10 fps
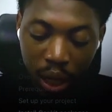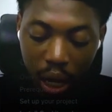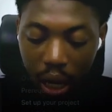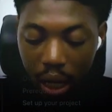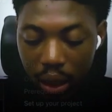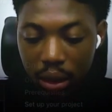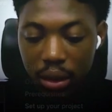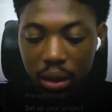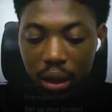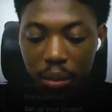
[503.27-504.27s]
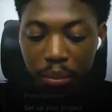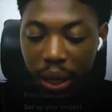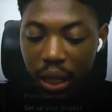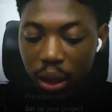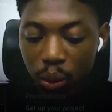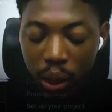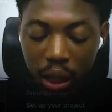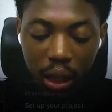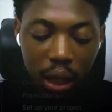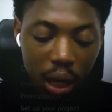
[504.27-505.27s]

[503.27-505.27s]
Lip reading: And by the way,